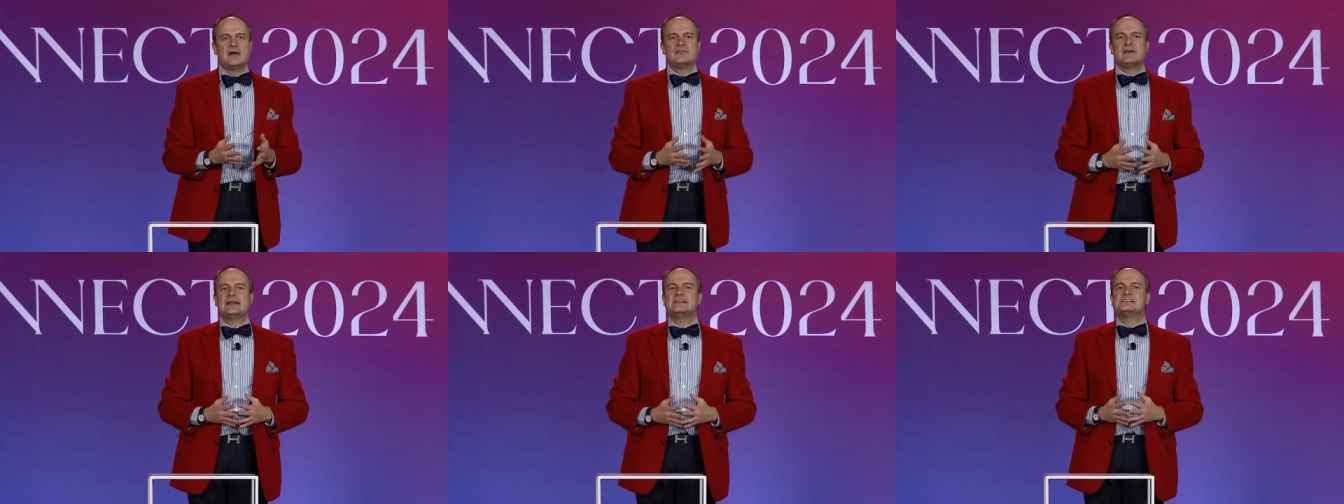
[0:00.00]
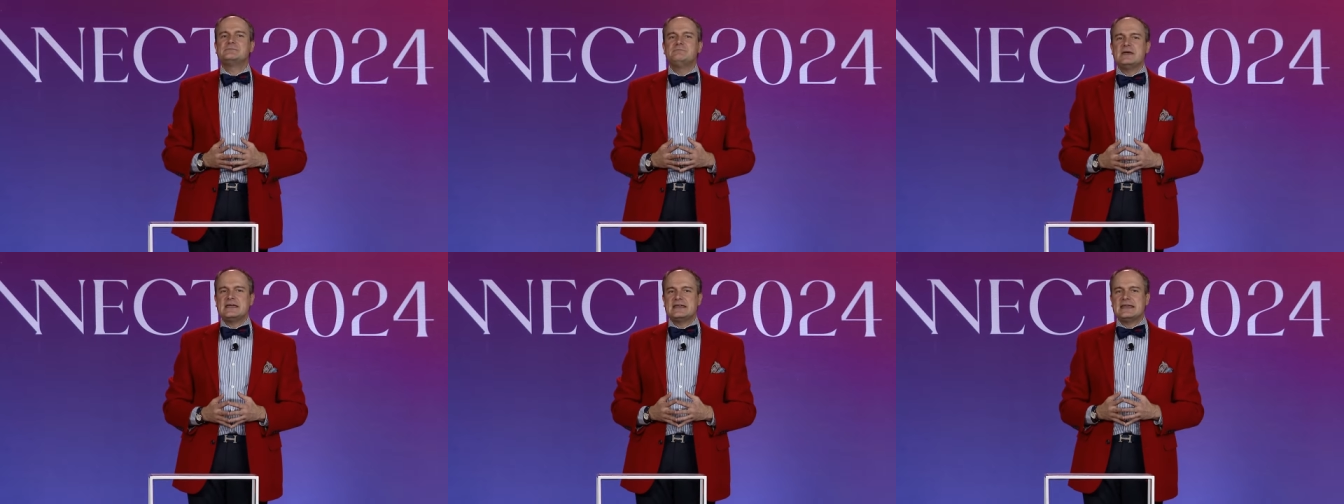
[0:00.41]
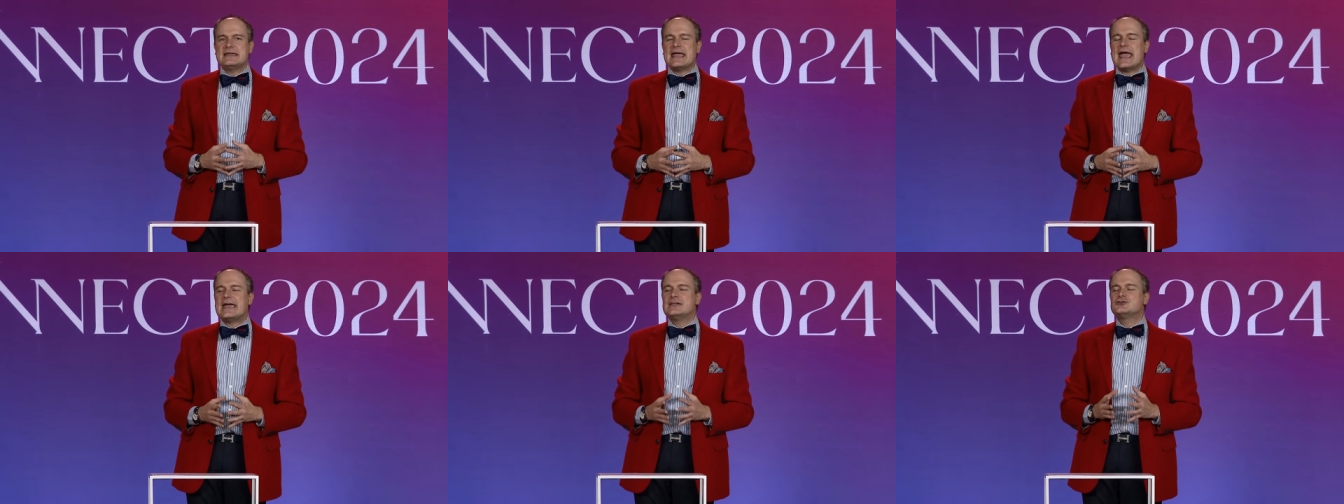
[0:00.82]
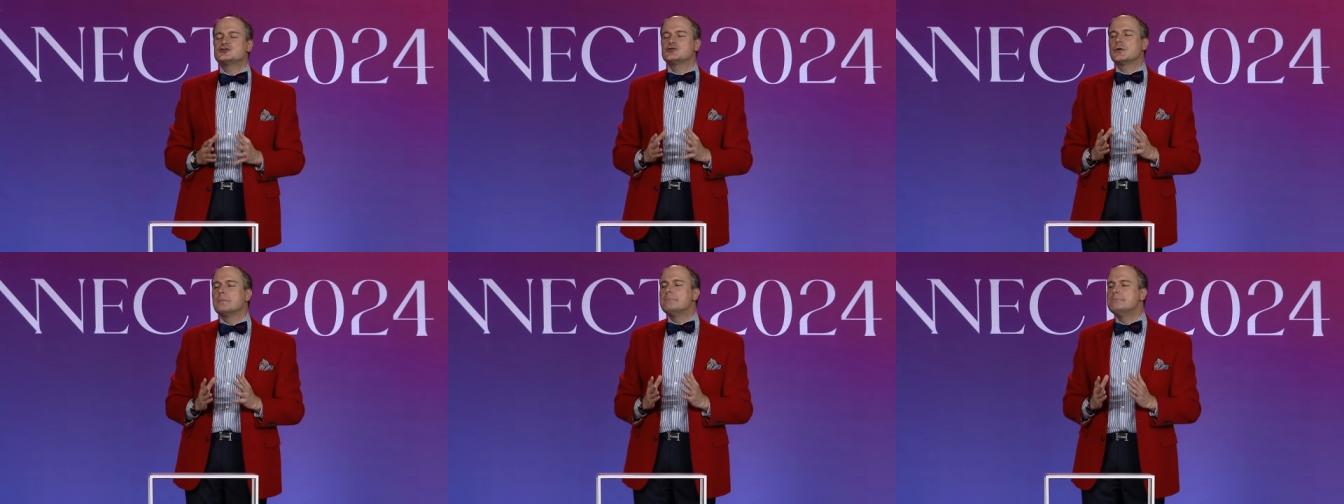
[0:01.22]
that is making a
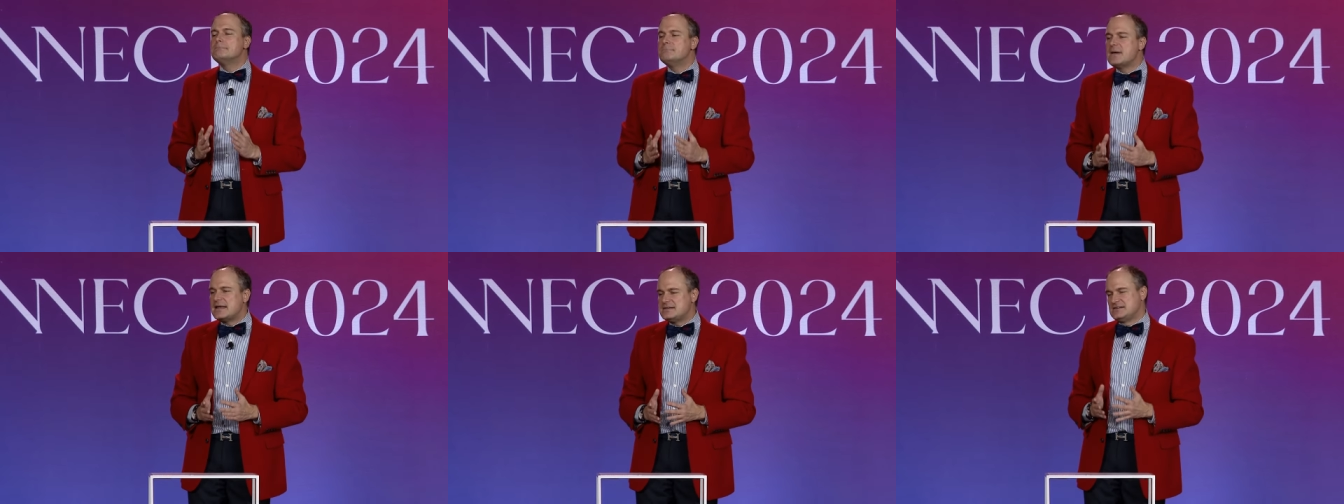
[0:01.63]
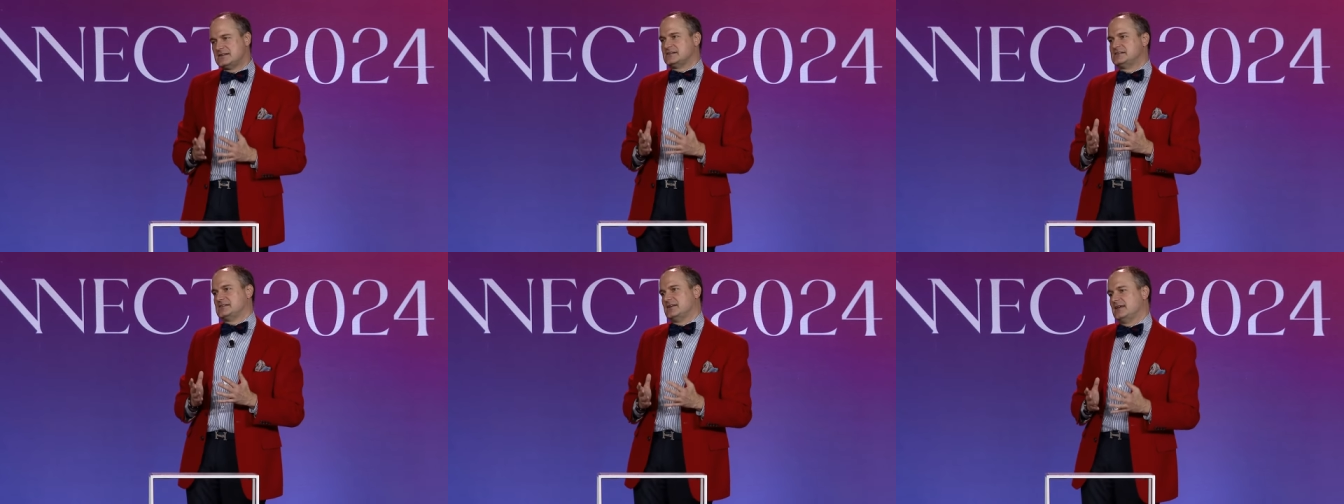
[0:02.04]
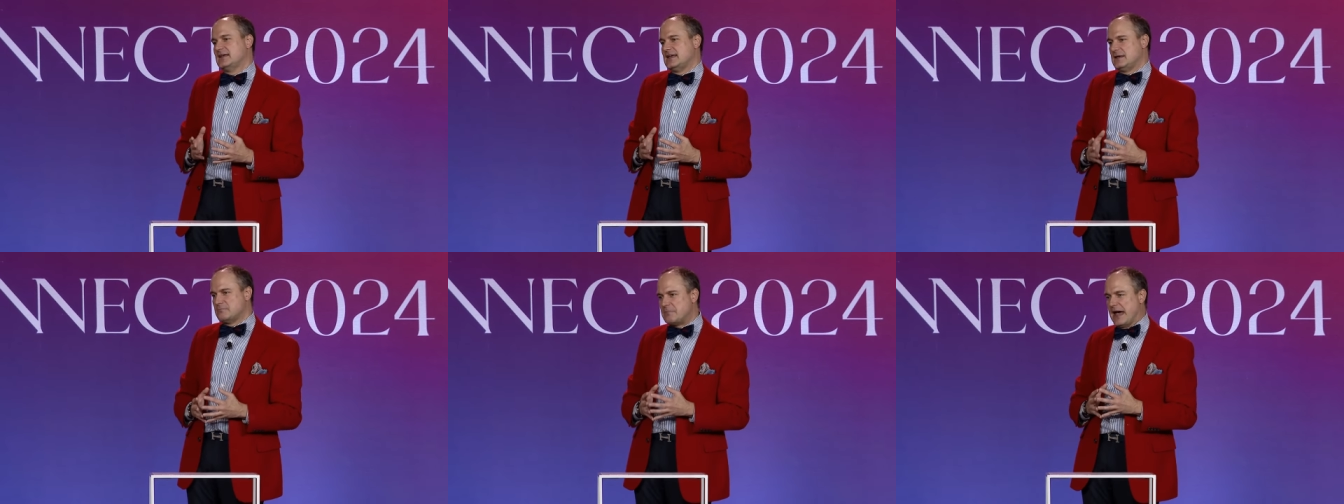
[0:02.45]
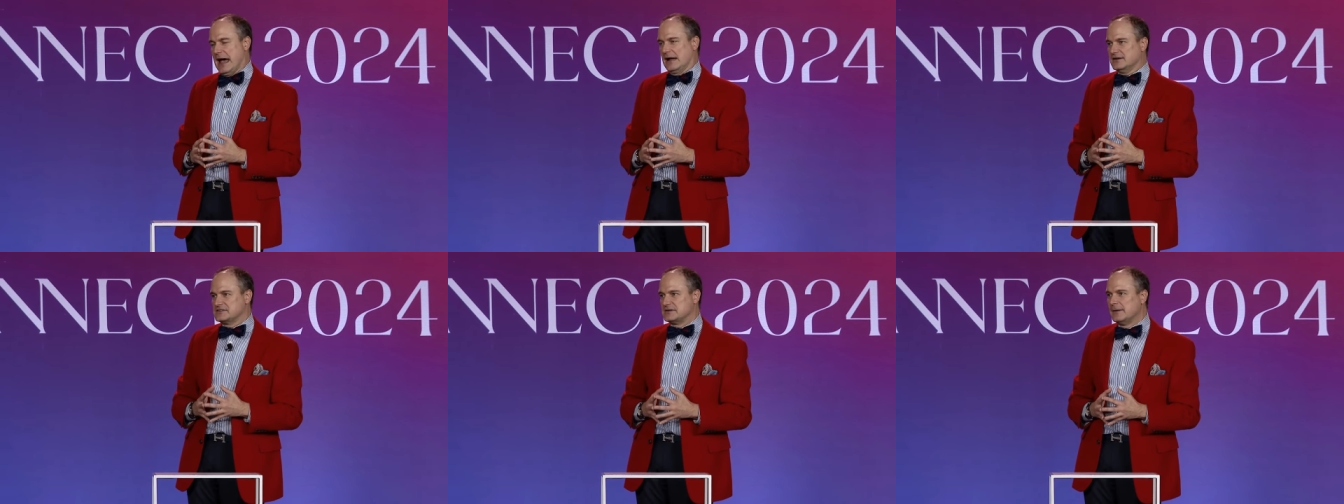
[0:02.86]
tremendous
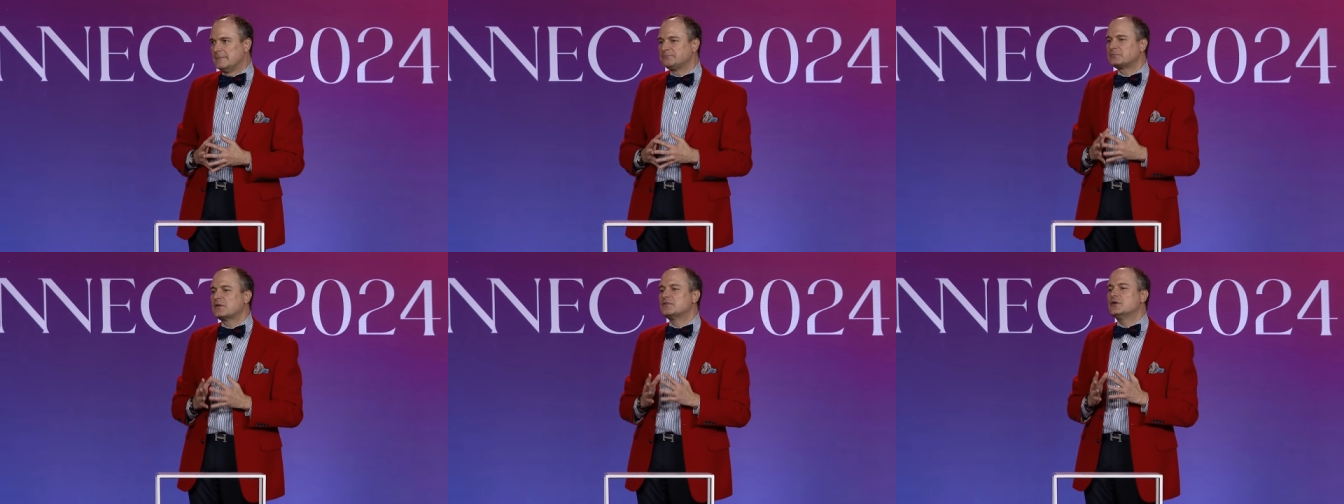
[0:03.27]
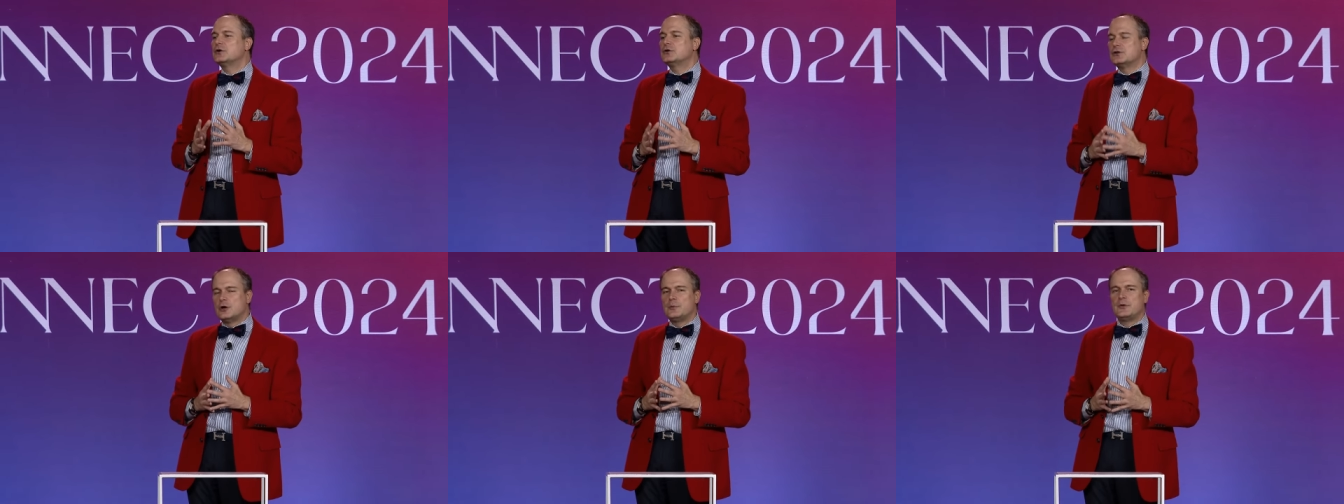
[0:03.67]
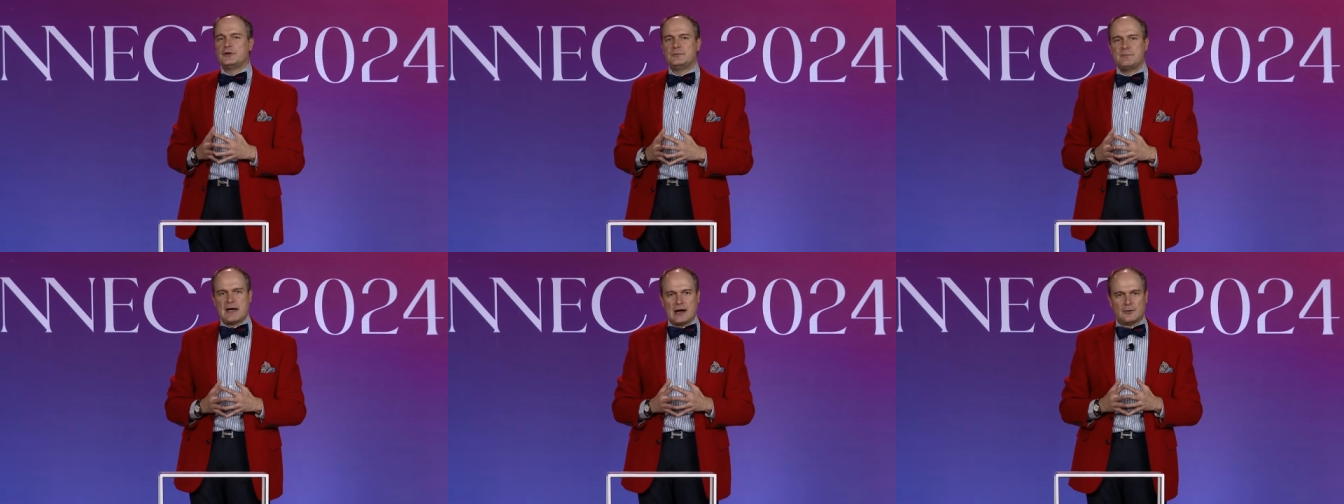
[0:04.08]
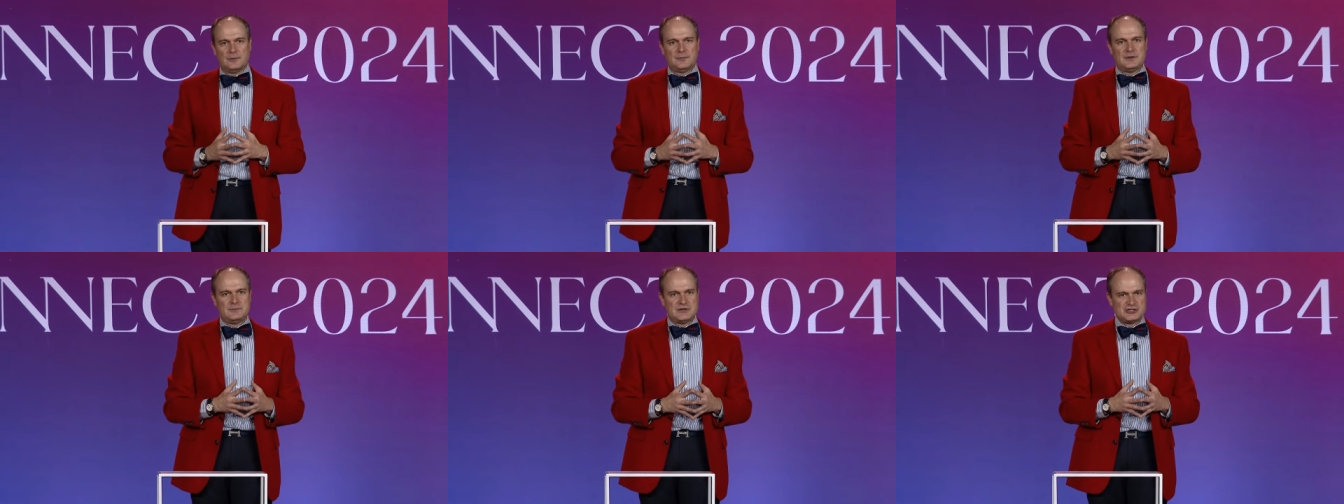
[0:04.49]
impact the Global
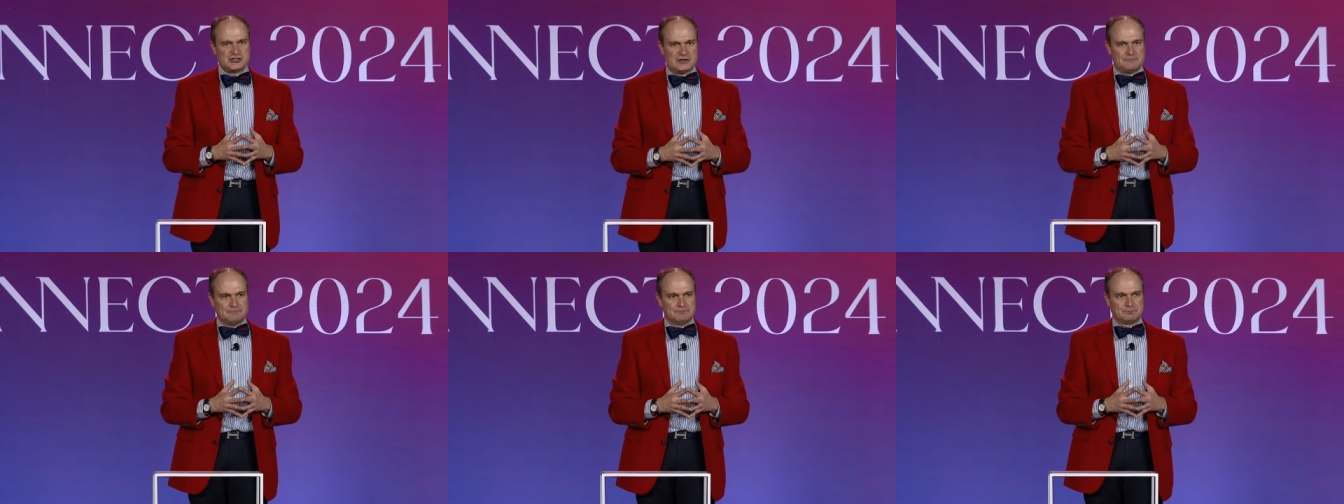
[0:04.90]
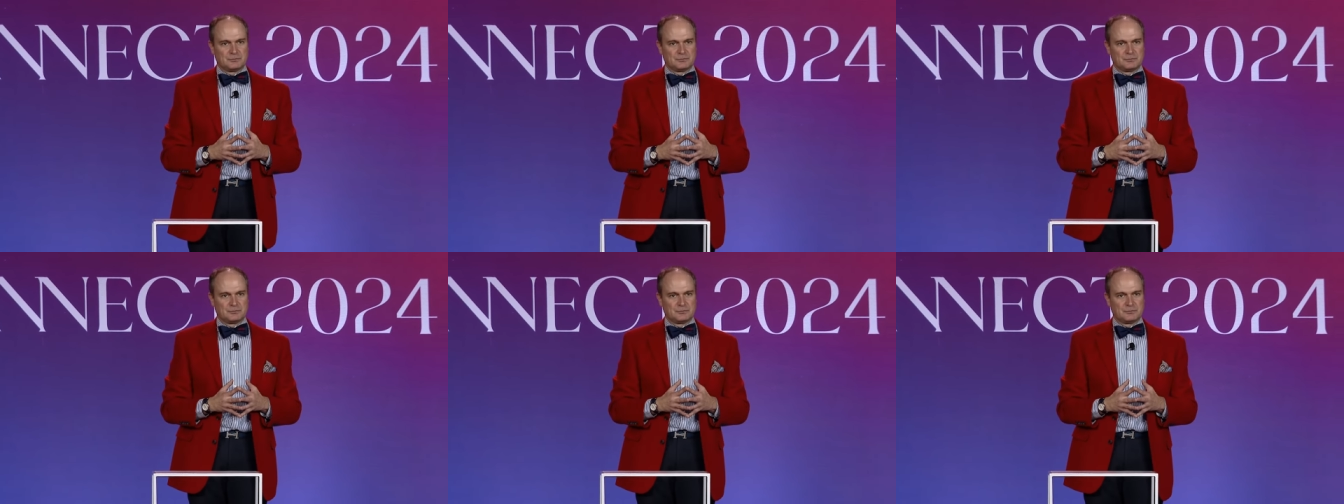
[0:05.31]
Empowerment Mission.